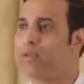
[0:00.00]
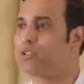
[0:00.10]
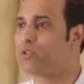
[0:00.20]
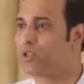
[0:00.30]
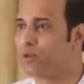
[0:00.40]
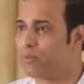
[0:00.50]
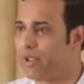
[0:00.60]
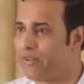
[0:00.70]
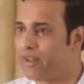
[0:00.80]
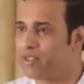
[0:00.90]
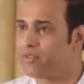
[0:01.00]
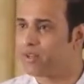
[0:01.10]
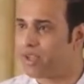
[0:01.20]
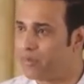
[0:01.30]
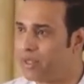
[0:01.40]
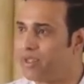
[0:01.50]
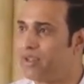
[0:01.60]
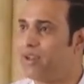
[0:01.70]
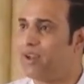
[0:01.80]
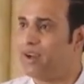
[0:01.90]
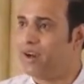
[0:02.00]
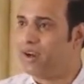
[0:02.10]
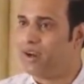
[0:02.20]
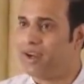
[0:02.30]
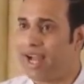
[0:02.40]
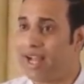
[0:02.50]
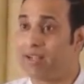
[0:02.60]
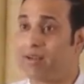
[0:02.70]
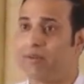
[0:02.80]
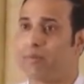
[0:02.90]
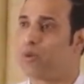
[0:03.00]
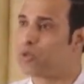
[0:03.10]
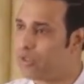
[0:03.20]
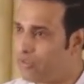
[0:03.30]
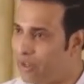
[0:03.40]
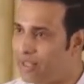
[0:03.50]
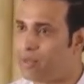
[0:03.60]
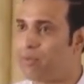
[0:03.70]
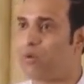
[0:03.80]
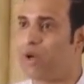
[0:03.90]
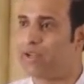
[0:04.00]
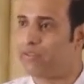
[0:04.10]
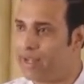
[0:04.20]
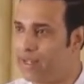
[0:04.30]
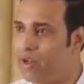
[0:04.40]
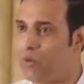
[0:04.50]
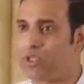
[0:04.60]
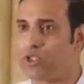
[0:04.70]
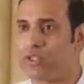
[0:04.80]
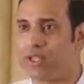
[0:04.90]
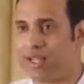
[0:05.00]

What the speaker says: to the parents for coming and reposing faith in my wife and her vision.